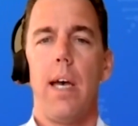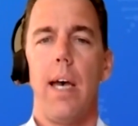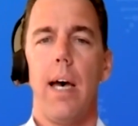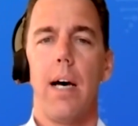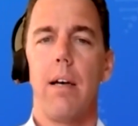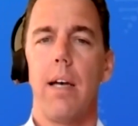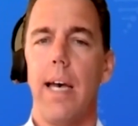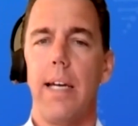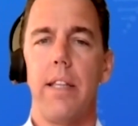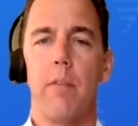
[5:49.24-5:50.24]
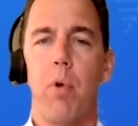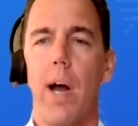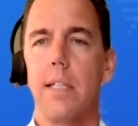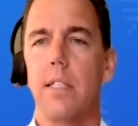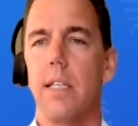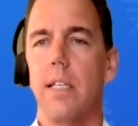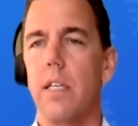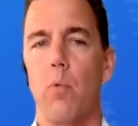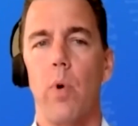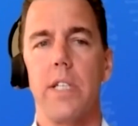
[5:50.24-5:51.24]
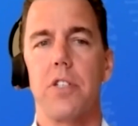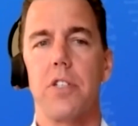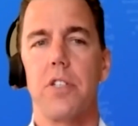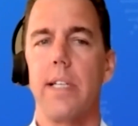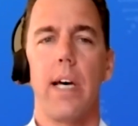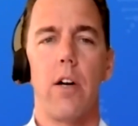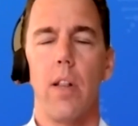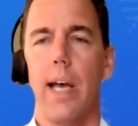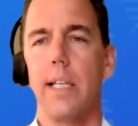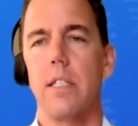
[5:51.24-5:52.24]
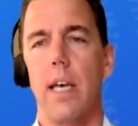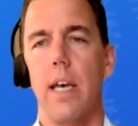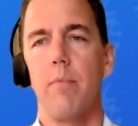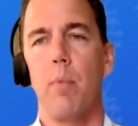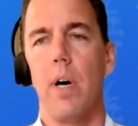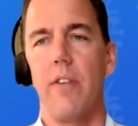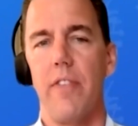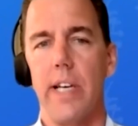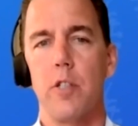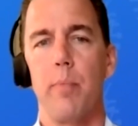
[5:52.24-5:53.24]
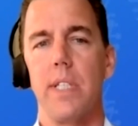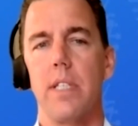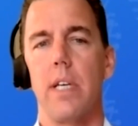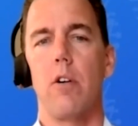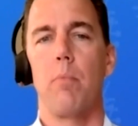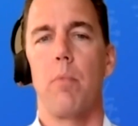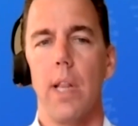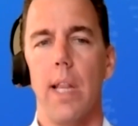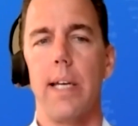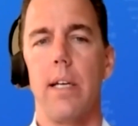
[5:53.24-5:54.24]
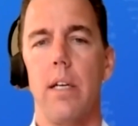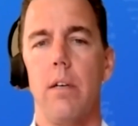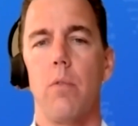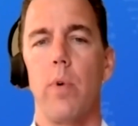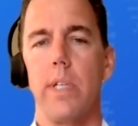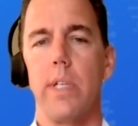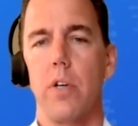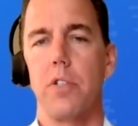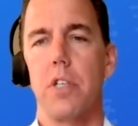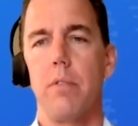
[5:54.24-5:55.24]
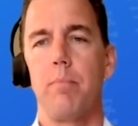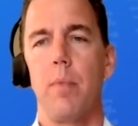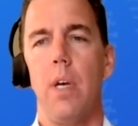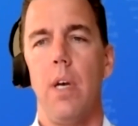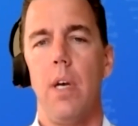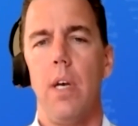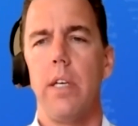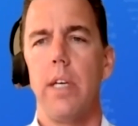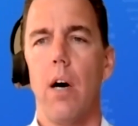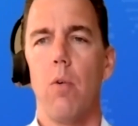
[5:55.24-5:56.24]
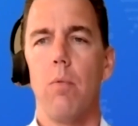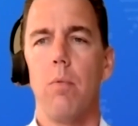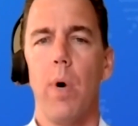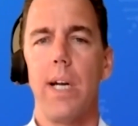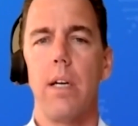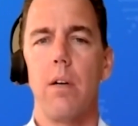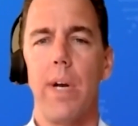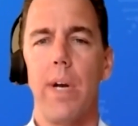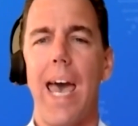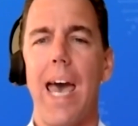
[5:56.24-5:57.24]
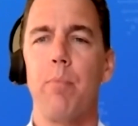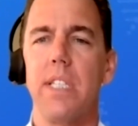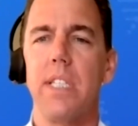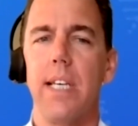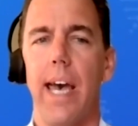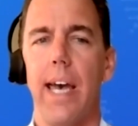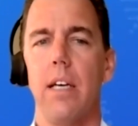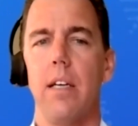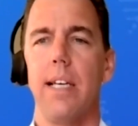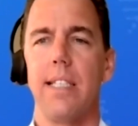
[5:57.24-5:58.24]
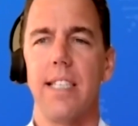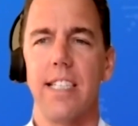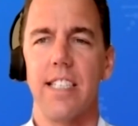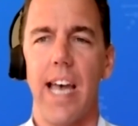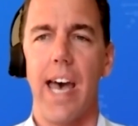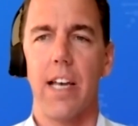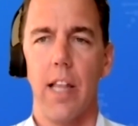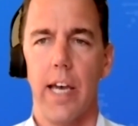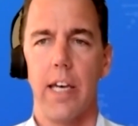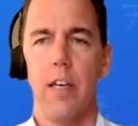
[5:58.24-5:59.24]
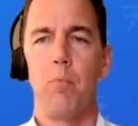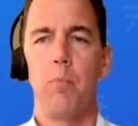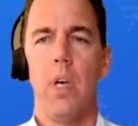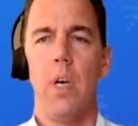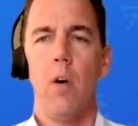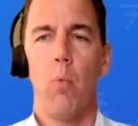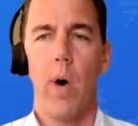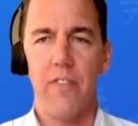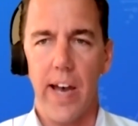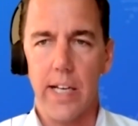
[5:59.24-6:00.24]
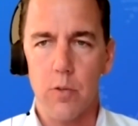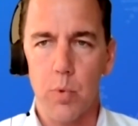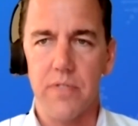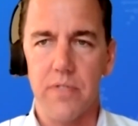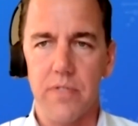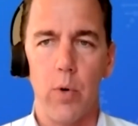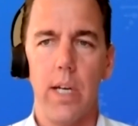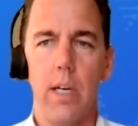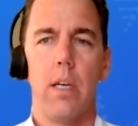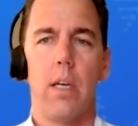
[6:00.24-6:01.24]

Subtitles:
And in the process, enrich the entire landscape of Angelman syndrome related research. You know, what happened today is exactly why FAST was founded.